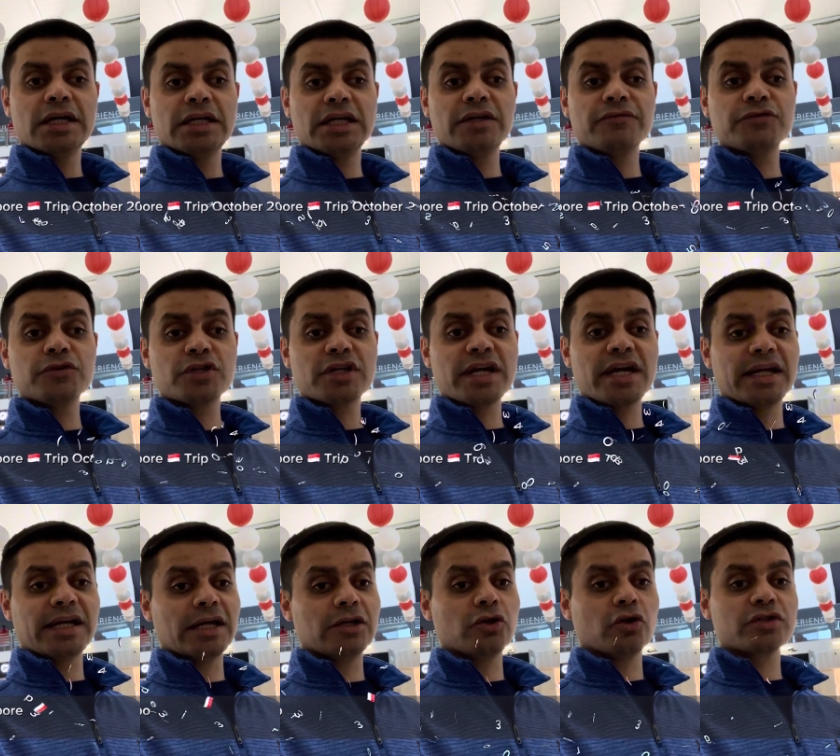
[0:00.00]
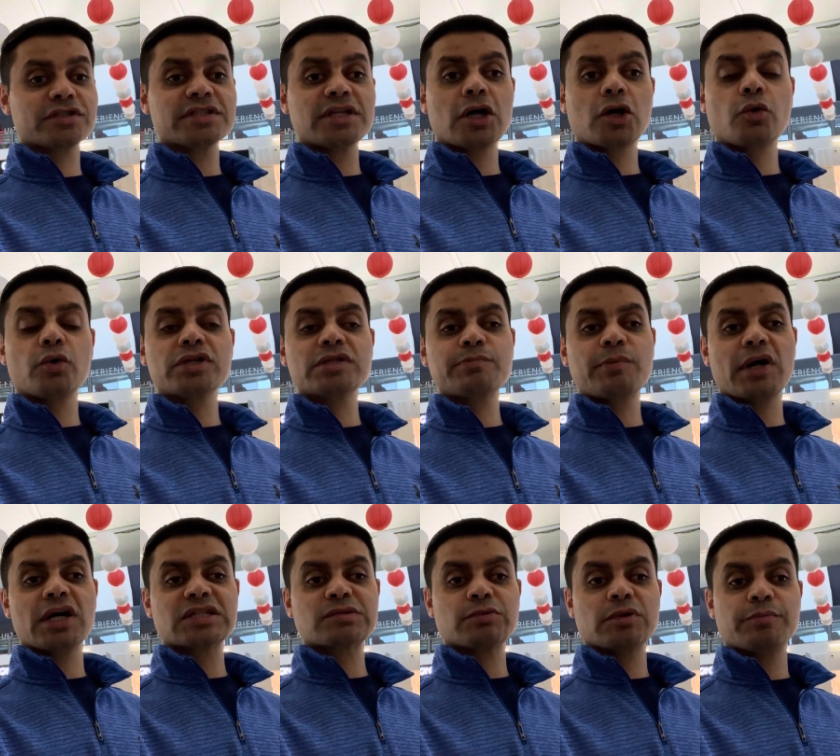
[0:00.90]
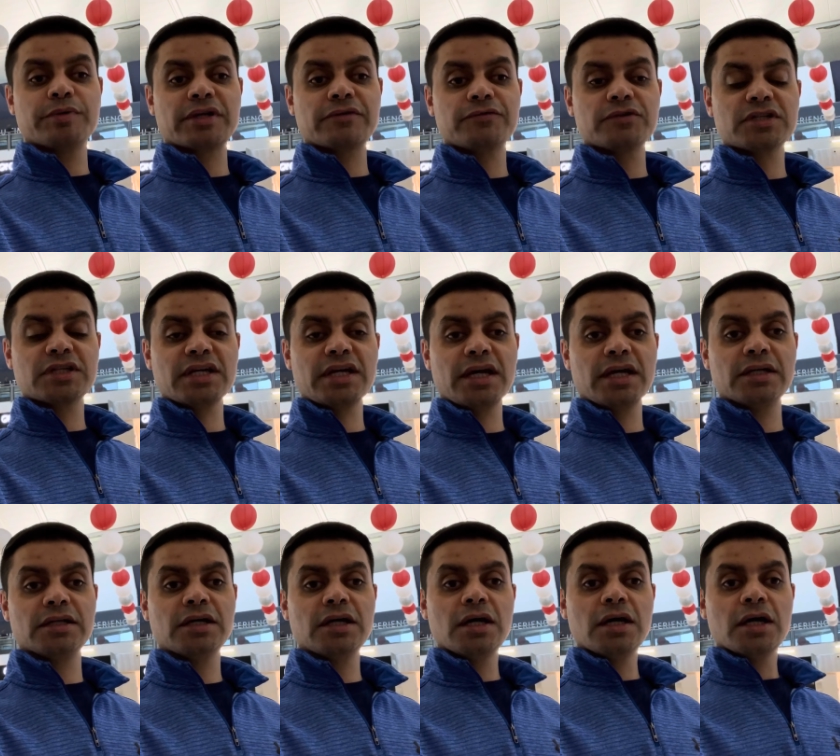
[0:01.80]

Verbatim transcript: if you can, I know it's not always possible, but if you can,